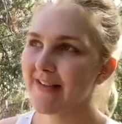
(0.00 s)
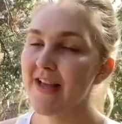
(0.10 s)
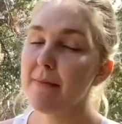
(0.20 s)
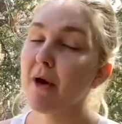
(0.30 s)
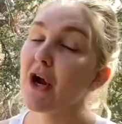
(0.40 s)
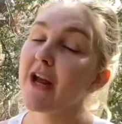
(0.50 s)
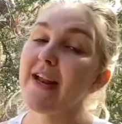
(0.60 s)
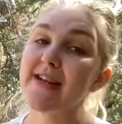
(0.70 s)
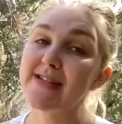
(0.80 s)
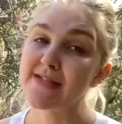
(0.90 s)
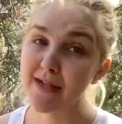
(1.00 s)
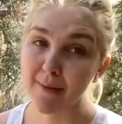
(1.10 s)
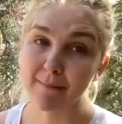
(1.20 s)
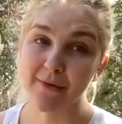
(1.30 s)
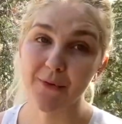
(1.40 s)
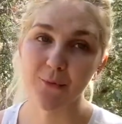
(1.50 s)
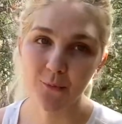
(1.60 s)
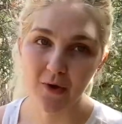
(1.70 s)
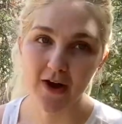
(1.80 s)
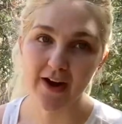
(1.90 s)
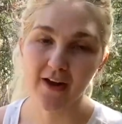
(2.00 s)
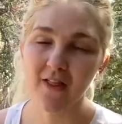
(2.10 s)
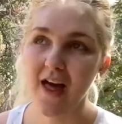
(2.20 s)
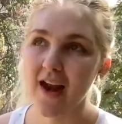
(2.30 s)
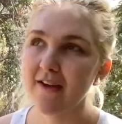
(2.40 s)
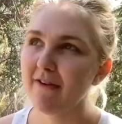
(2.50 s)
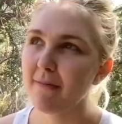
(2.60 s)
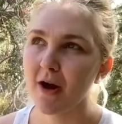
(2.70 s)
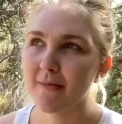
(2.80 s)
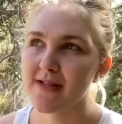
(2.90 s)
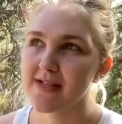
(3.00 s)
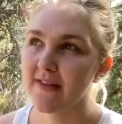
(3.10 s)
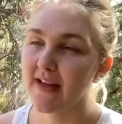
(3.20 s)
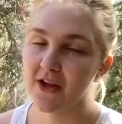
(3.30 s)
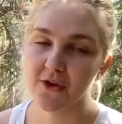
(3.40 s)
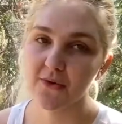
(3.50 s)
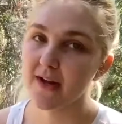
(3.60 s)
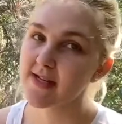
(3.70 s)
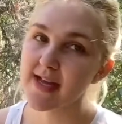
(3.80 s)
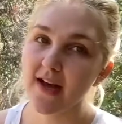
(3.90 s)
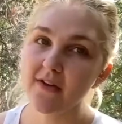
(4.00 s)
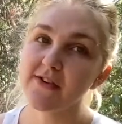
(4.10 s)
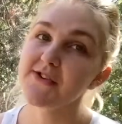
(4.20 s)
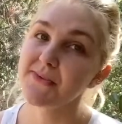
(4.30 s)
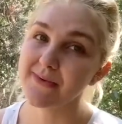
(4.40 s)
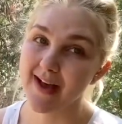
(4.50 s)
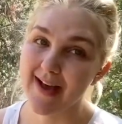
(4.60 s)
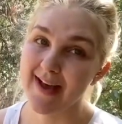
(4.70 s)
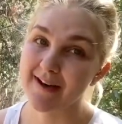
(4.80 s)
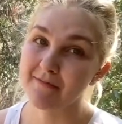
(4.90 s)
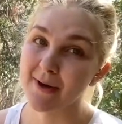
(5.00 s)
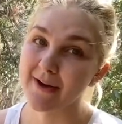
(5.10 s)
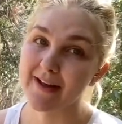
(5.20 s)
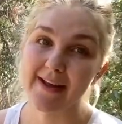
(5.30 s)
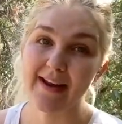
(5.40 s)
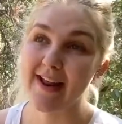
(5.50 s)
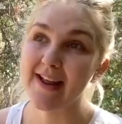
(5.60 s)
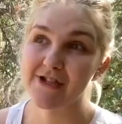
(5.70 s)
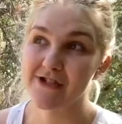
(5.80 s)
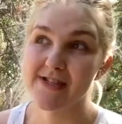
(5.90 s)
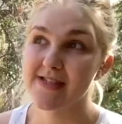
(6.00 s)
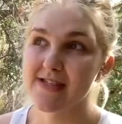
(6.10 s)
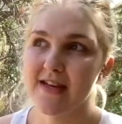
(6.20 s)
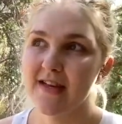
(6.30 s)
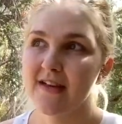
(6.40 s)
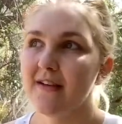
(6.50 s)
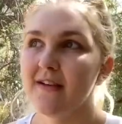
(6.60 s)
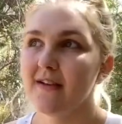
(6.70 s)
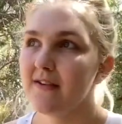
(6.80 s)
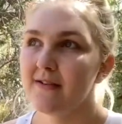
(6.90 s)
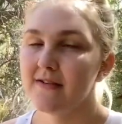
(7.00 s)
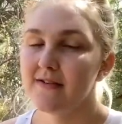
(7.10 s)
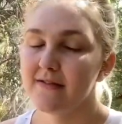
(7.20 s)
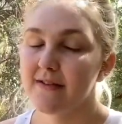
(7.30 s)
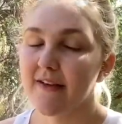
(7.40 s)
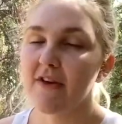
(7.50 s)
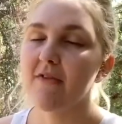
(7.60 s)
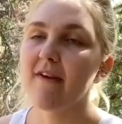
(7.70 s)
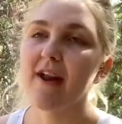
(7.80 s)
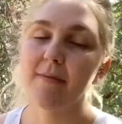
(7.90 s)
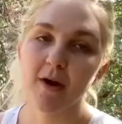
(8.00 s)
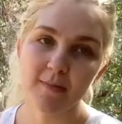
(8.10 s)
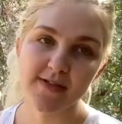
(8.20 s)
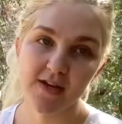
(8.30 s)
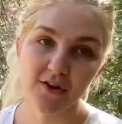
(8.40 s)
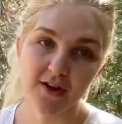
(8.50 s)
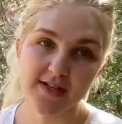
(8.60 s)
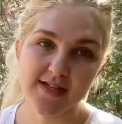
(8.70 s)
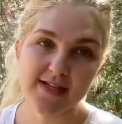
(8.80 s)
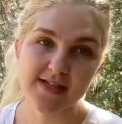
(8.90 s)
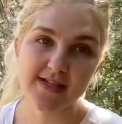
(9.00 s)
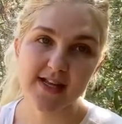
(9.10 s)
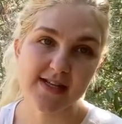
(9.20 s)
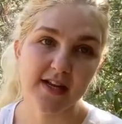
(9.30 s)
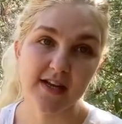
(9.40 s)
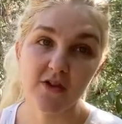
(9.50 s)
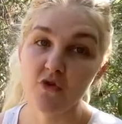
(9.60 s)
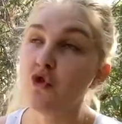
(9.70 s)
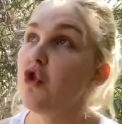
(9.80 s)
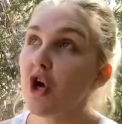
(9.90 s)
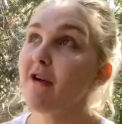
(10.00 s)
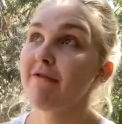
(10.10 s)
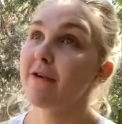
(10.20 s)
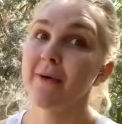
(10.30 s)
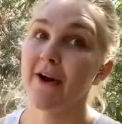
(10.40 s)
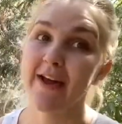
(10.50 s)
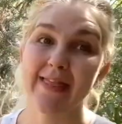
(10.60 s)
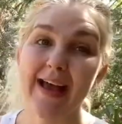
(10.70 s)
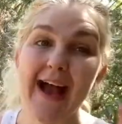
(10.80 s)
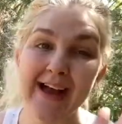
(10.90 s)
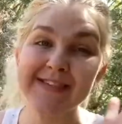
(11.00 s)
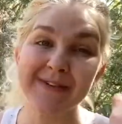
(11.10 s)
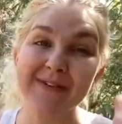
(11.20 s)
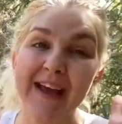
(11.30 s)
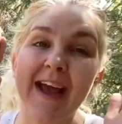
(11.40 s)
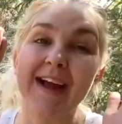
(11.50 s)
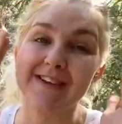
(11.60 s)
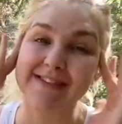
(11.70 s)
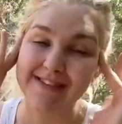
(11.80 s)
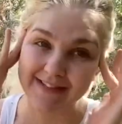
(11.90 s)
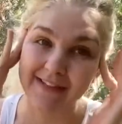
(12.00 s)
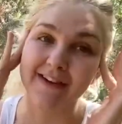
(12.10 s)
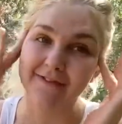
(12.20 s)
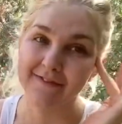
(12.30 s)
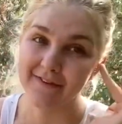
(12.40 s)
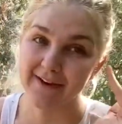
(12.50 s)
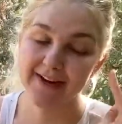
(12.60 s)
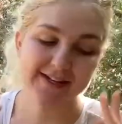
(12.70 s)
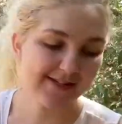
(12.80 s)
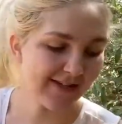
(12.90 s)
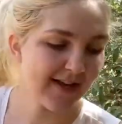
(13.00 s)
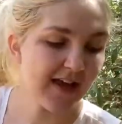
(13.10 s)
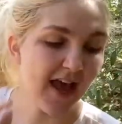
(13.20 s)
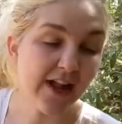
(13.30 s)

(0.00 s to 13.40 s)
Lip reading: Parking is number one. A lot of apartments in like Koreatown do not have parking, and it's just, if you find apartments on Craigslist, it's gonna look for parking. Like, I don't care, just look for it. And